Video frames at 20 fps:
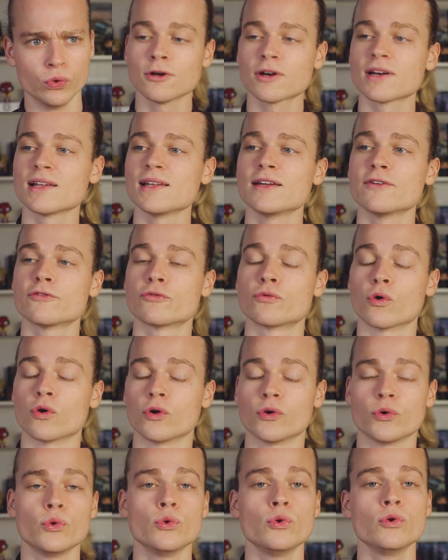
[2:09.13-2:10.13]
Luckily
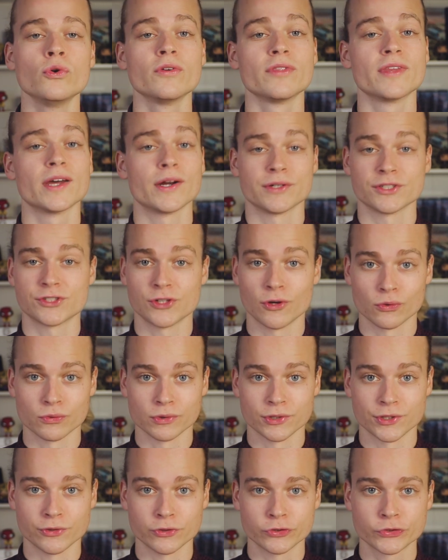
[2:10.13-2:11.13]
for u, there is no
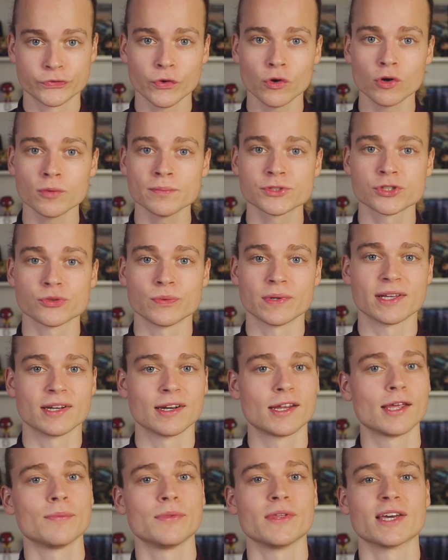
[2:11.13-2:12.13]
reduced form, so we can
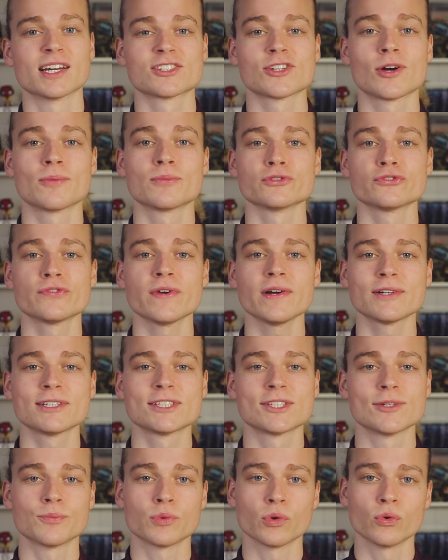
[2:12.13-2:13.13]
keep the examples very
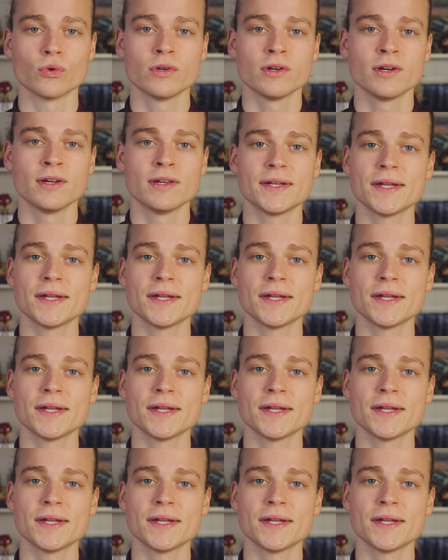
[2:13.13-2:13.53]
simple.